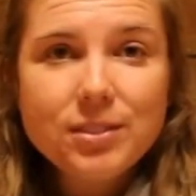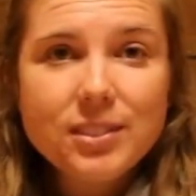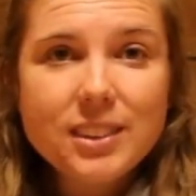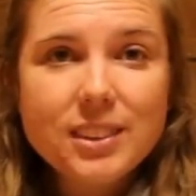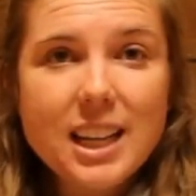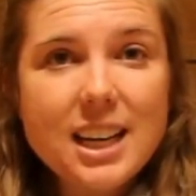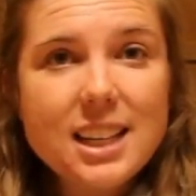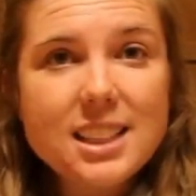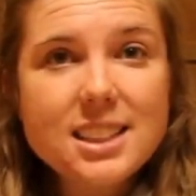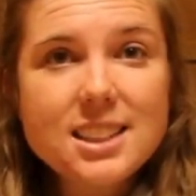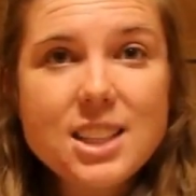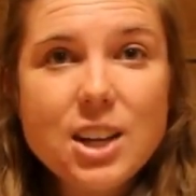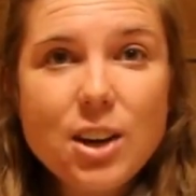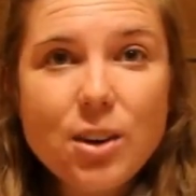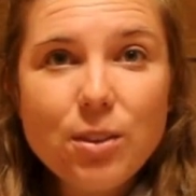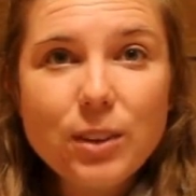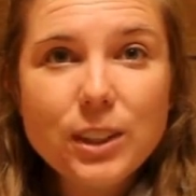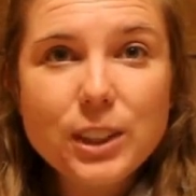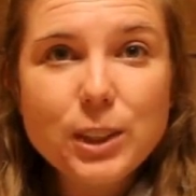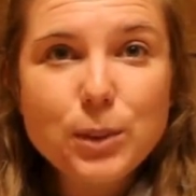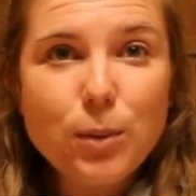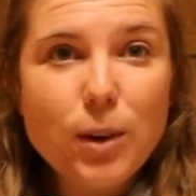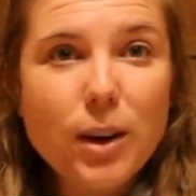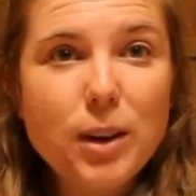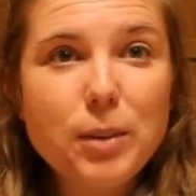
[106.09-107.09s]
let us know
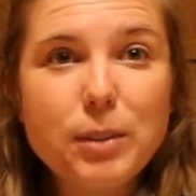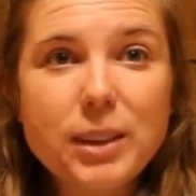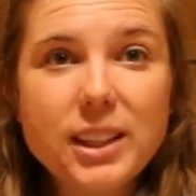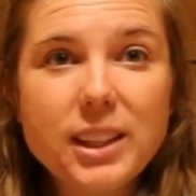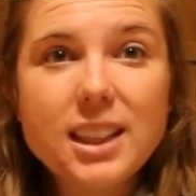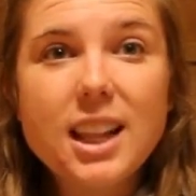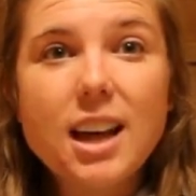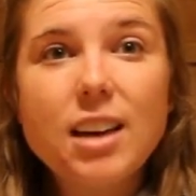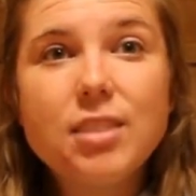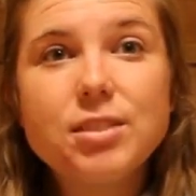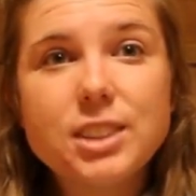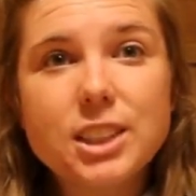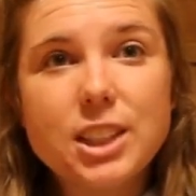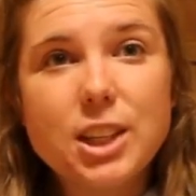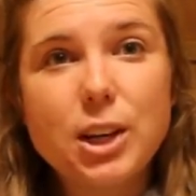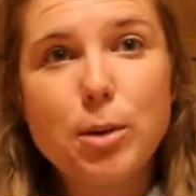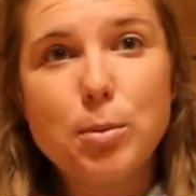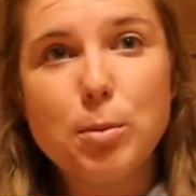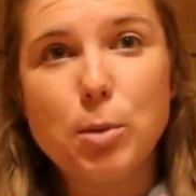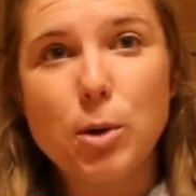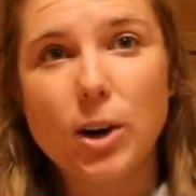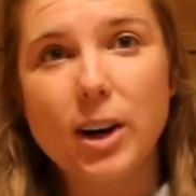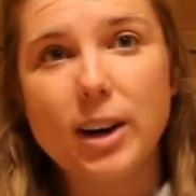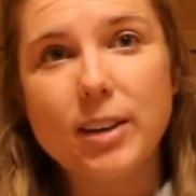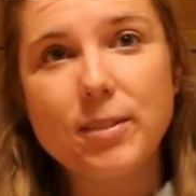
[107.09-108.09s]
which one. We'd love to know
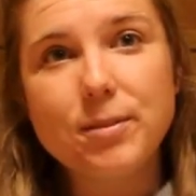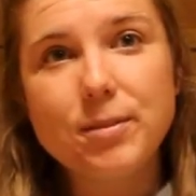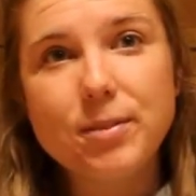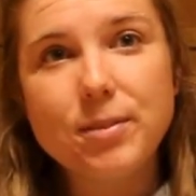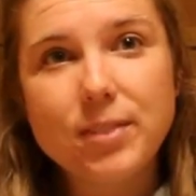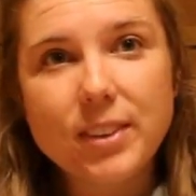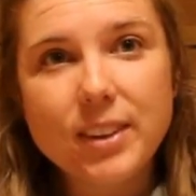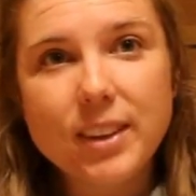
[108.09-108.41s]
more.